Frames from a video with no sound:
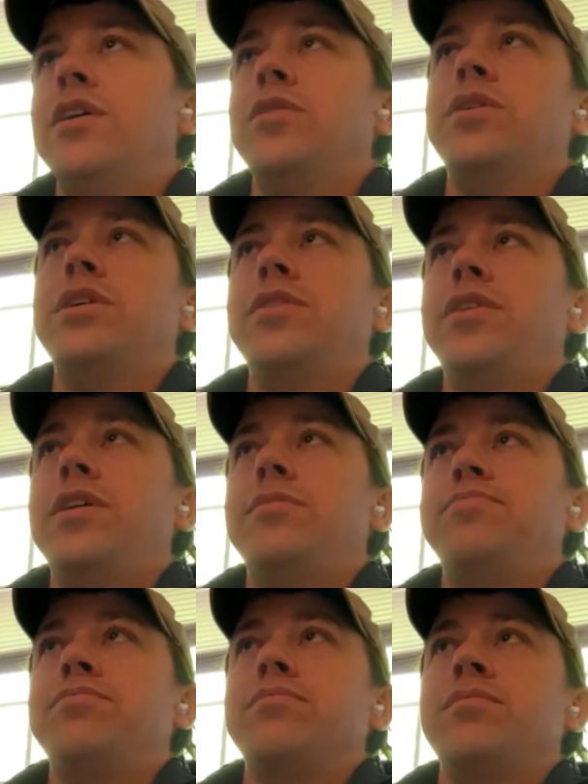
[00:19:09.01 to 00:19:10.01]
Well, and
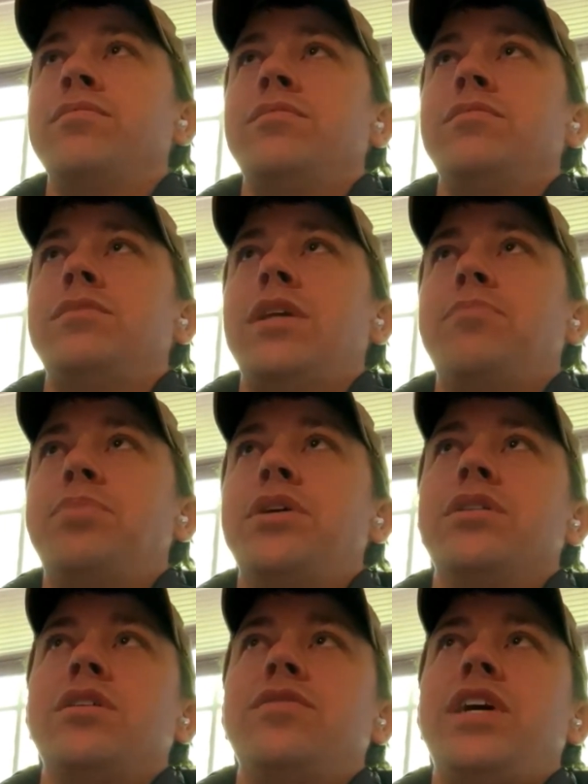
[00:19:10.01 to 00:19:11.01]
then they
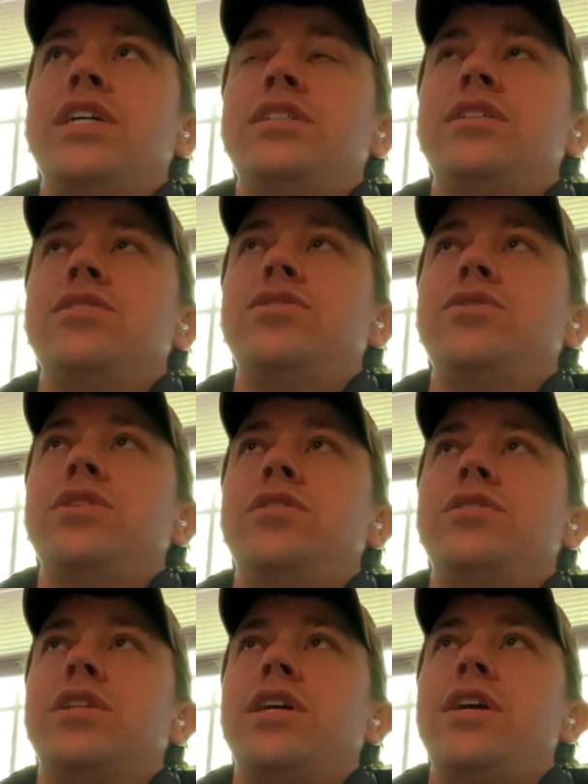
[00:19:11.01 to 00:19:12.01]
plug the device in two
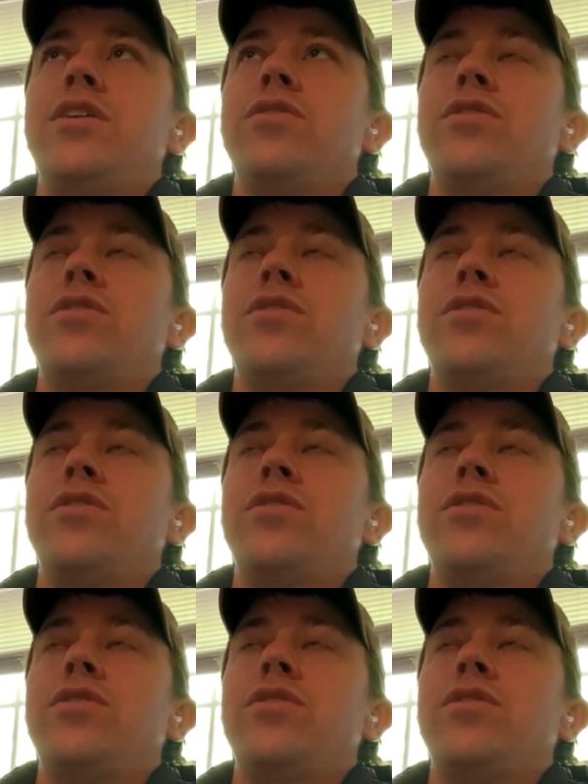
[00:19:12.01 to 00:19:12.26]
years later,